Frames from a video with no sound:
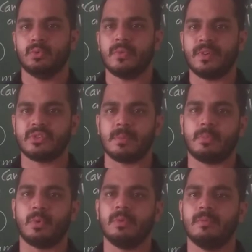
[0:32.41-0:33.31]
So first of
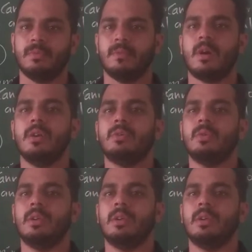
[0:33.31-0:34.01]
all we want to